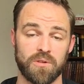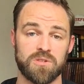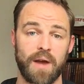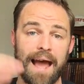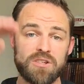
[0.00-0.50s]
And
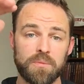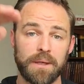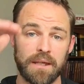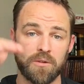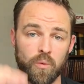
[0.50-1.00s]
so as you
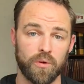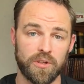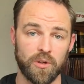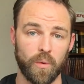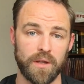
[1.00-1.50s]
begin to
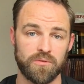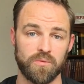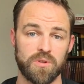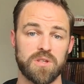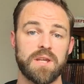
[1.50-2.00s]
work your way
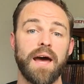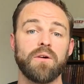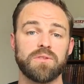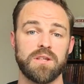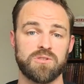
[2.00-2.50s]
through this
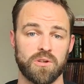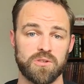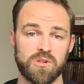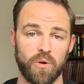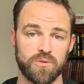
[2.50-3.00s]
healthy
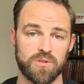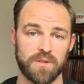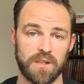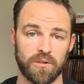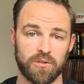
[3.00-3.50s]
church culture
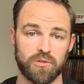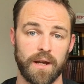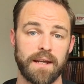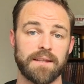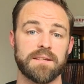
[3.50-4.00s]
that you're
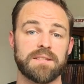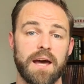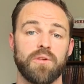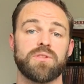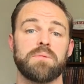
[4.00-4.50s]
creating, this
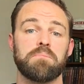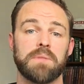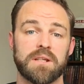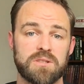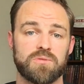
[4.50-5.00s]
healthy
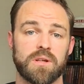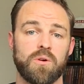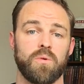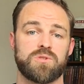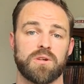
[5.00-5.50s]
ministry
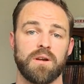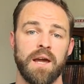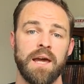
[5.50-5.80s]
culture